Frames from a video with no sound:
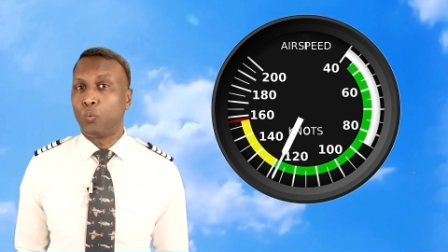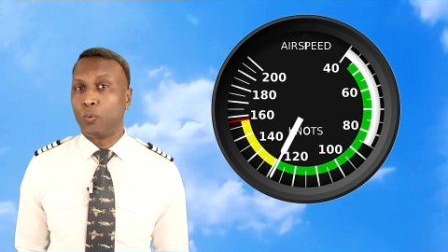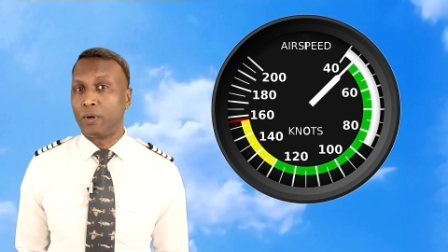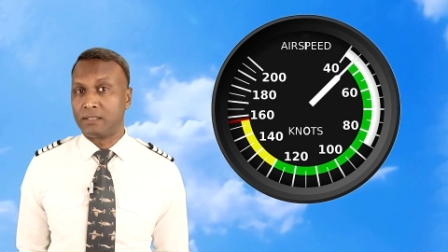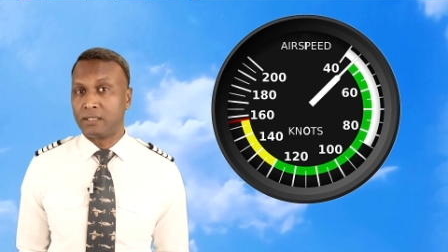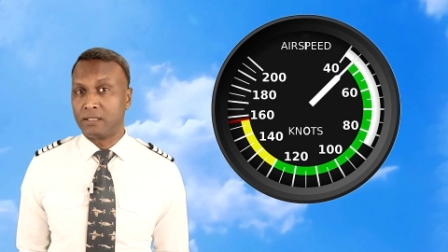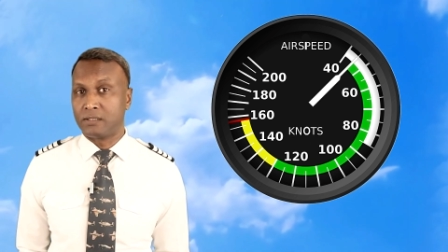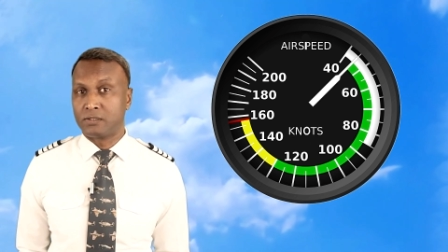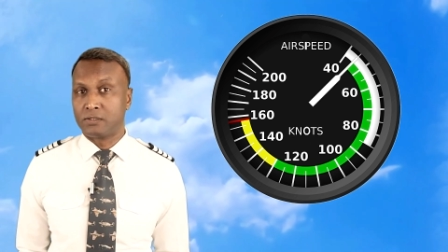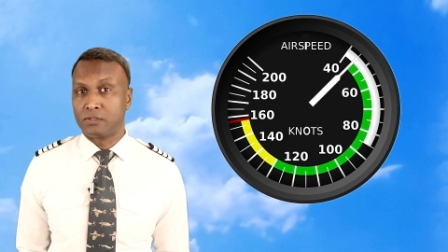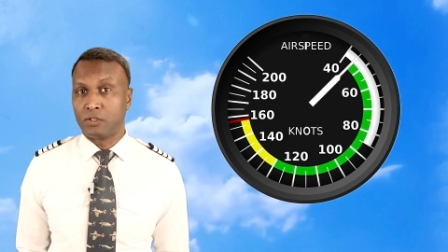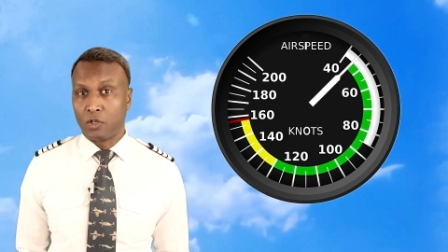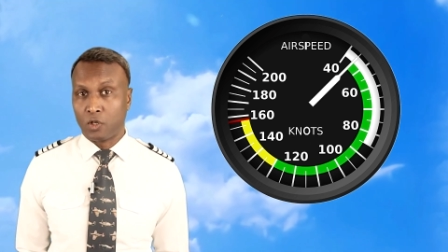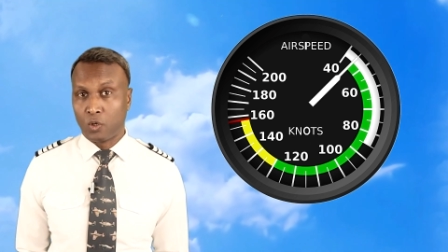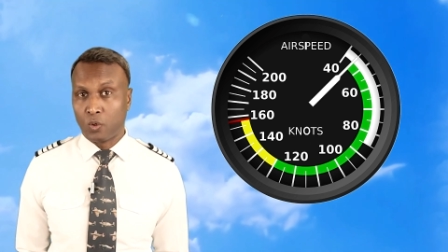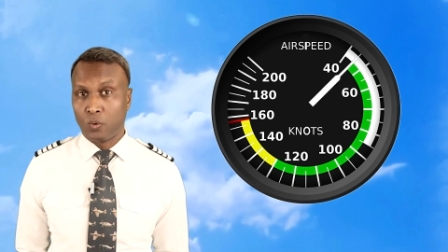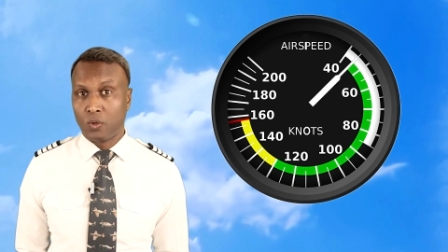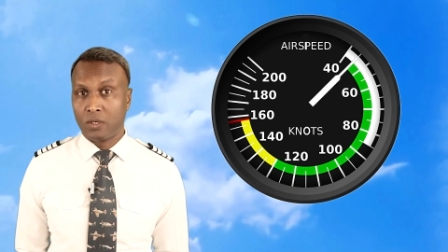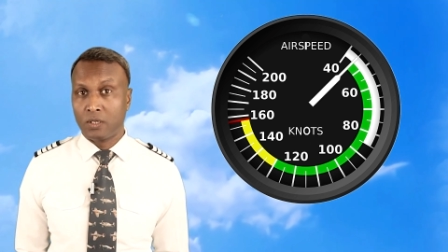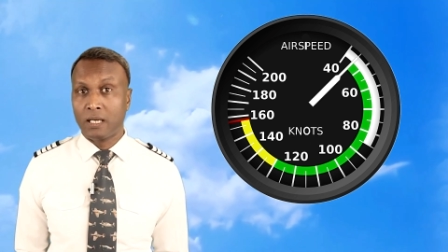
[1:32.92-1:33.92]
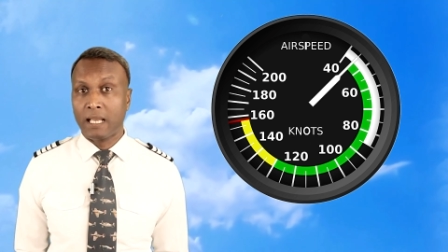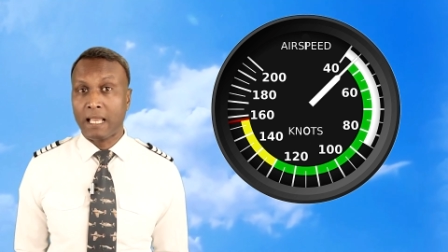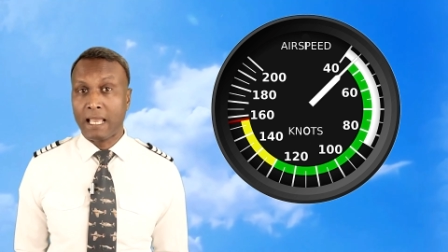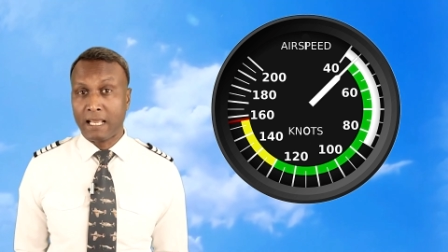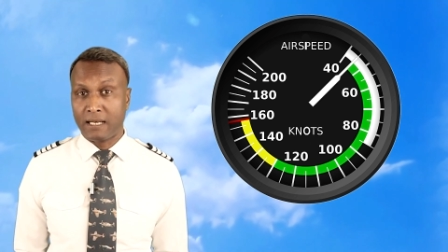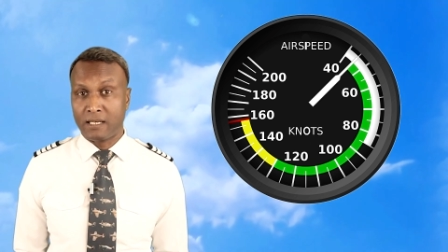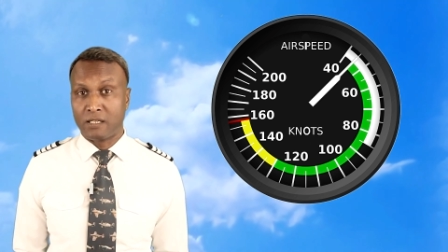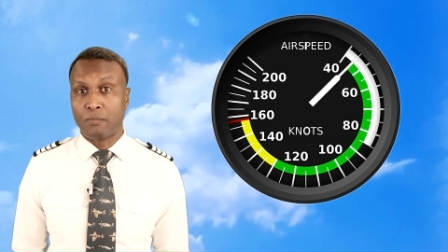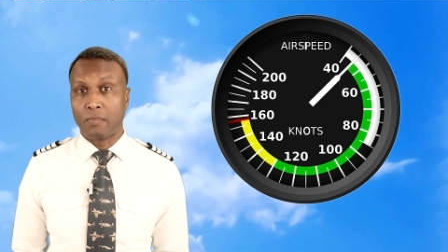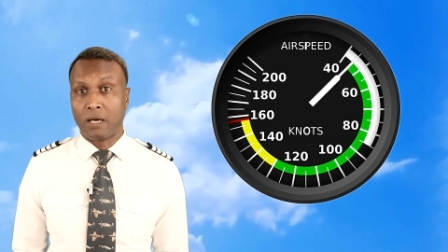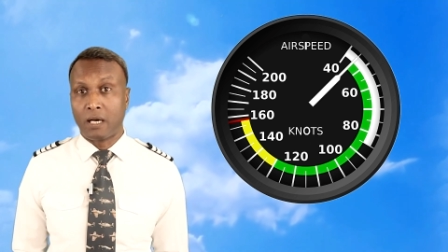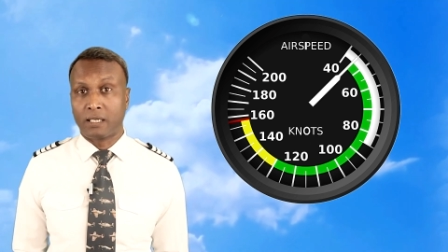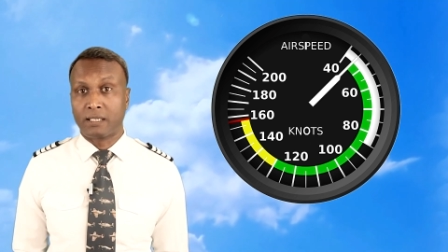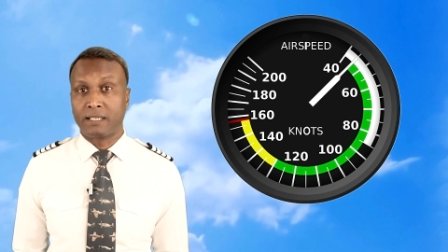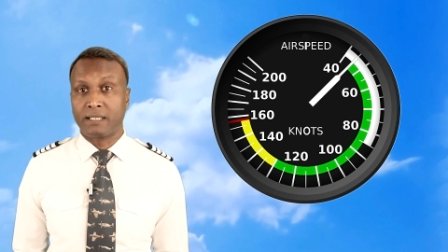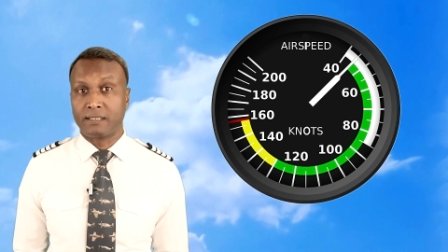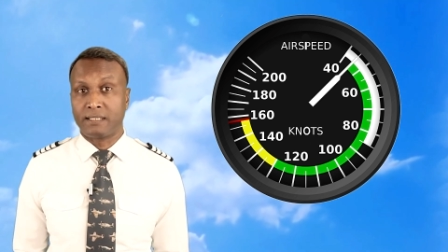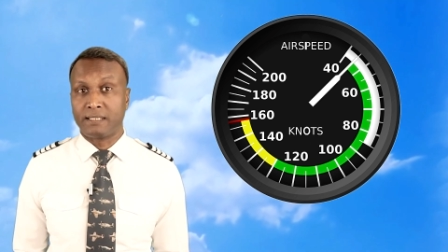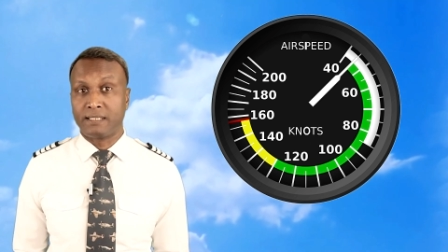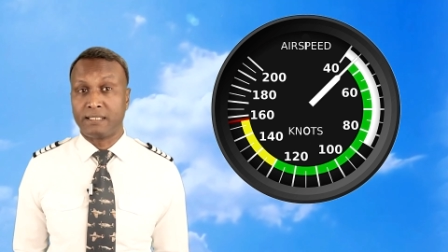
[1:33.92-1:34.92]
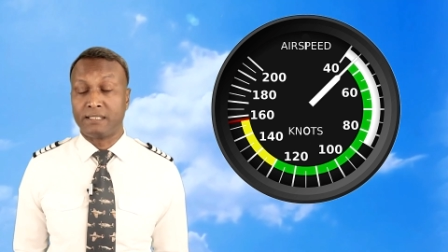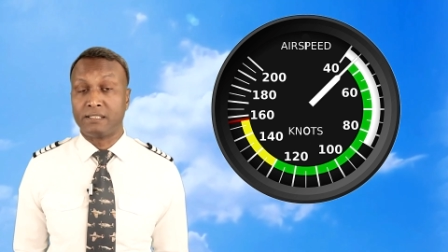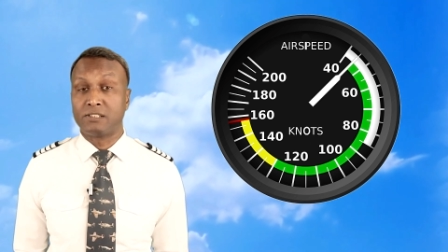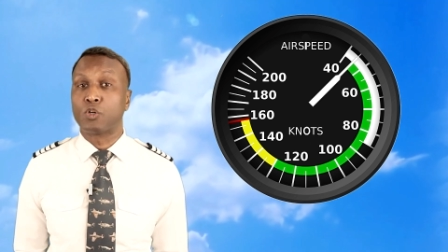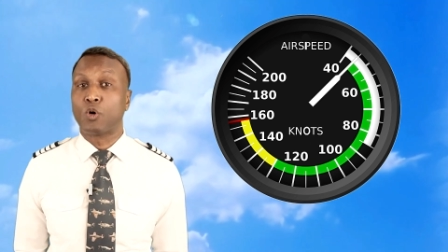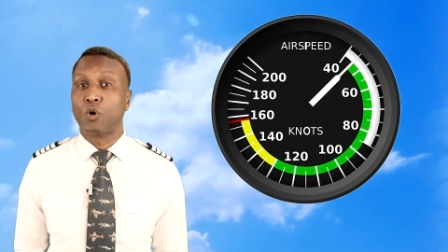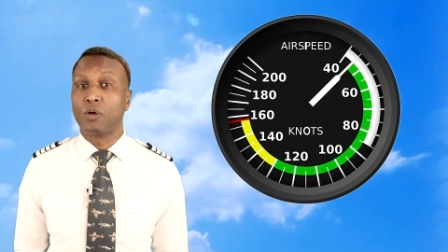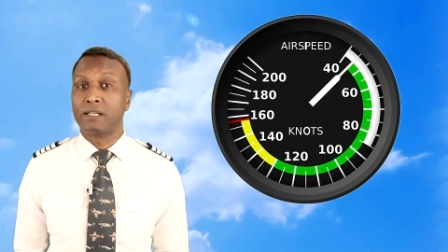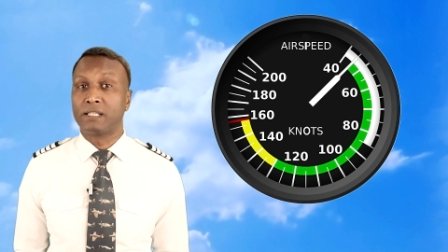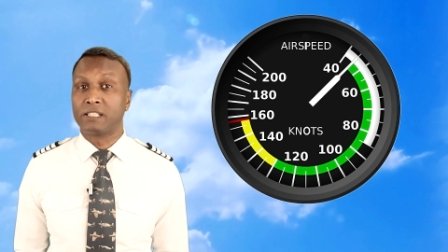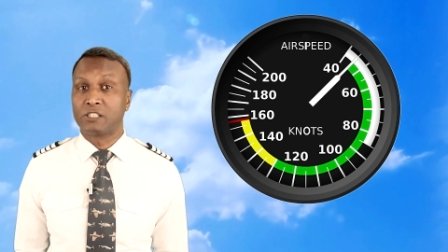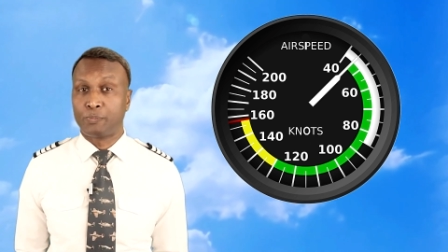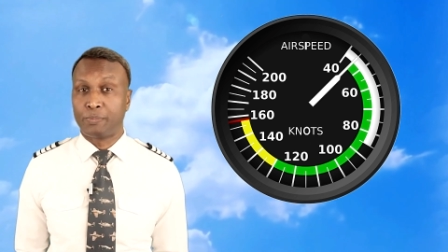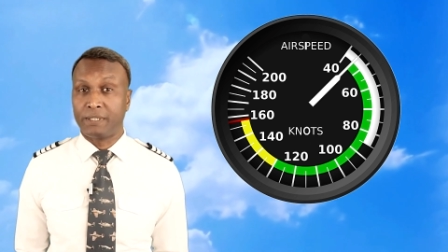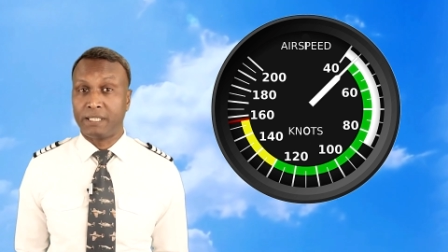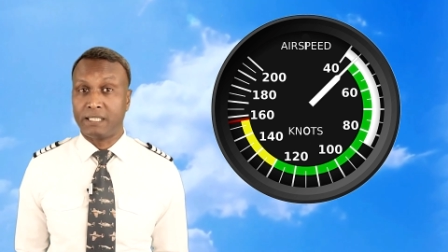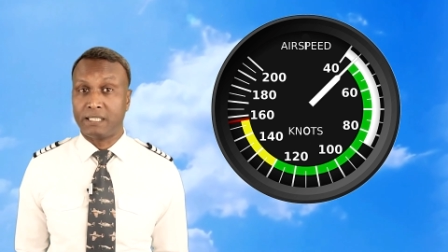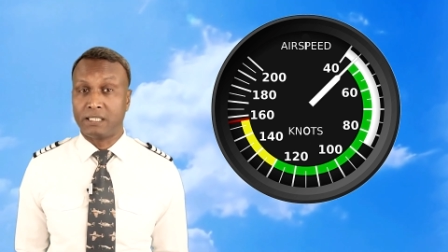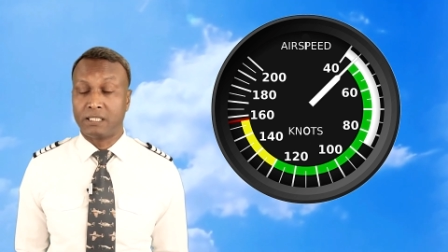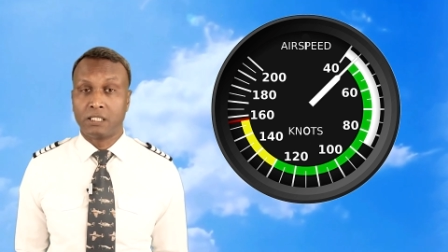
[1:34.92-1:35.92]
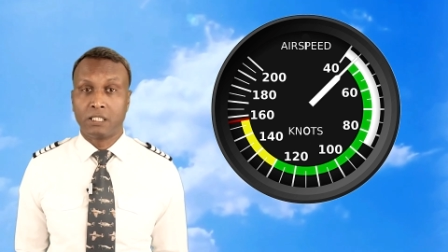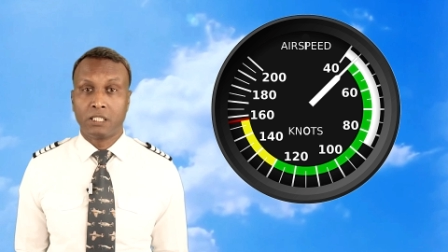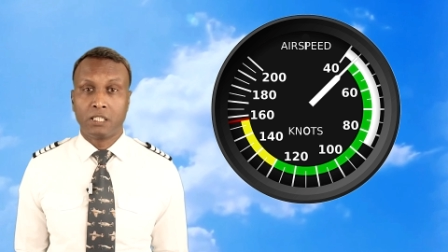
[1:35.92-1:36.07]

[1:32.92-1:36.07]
with its lower end marking the stalling speed,